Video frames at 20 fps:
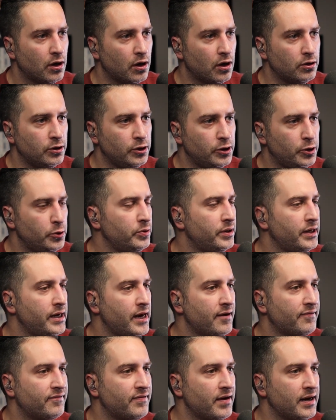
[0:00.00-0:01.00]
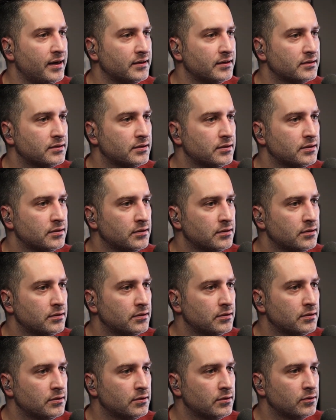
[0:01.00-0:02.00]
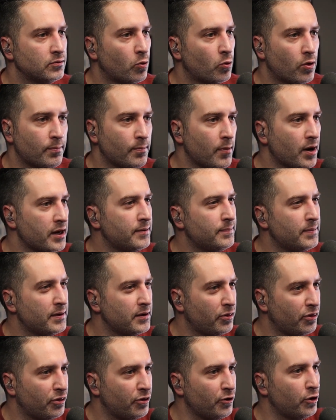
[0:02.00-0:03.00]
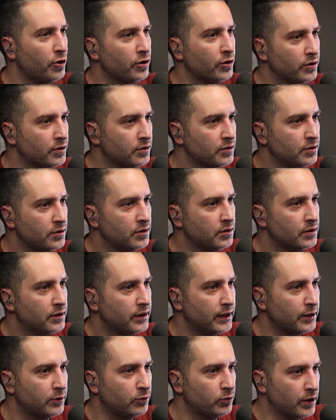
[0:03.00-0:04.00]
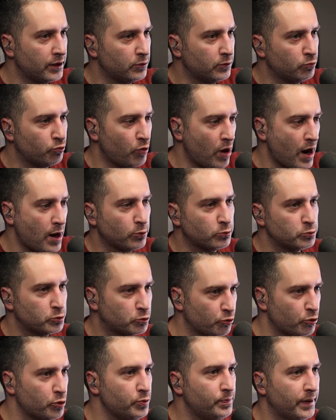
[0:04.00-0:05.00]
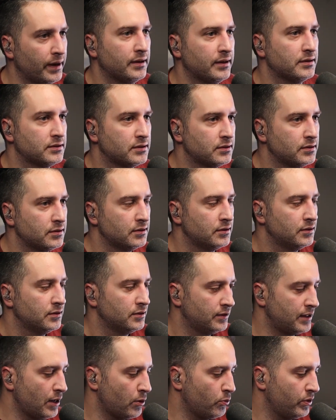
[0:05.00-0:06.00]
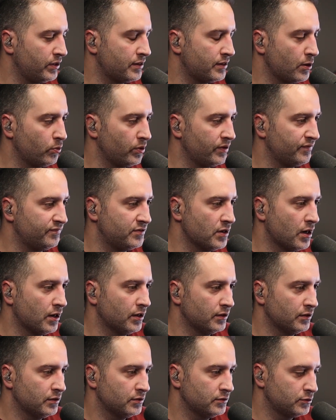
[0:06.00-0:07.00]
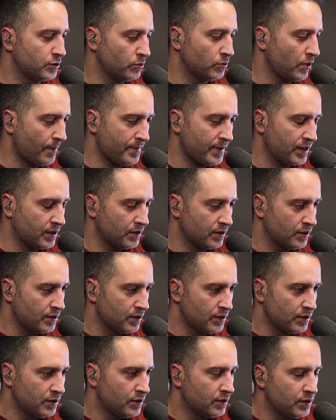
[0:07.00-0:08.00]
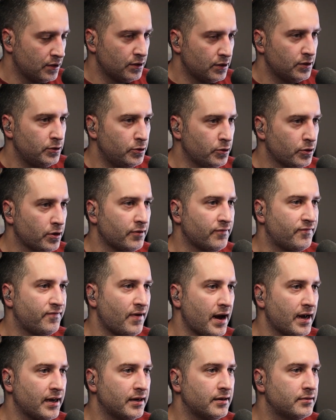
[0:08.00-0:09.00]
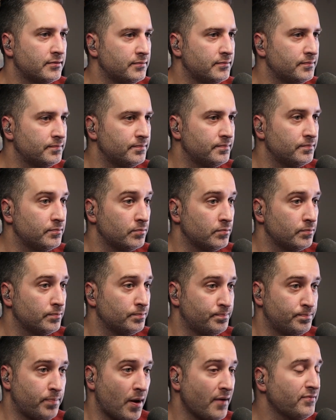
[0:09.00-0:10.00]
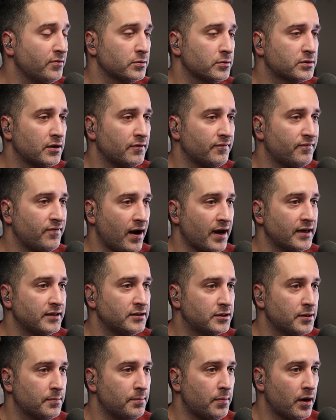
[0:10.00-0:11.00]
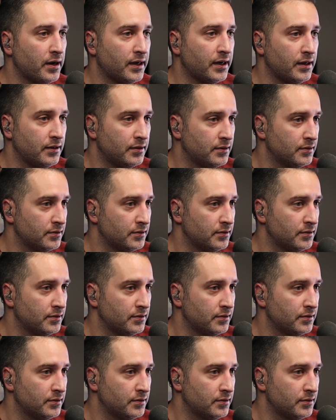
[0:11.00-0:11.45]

UDFAs, or it might have been third in round groupings that we've done. So I mean, you're gonna find Buffalo's gonna find somebody